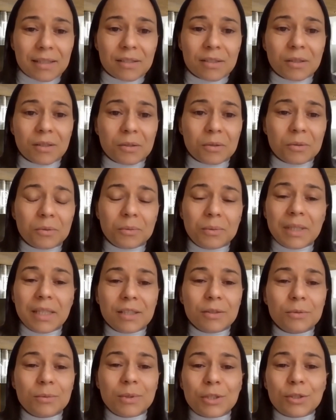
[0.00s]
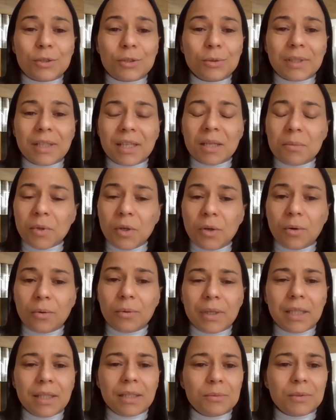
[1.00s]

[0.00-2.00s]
So we should keep going.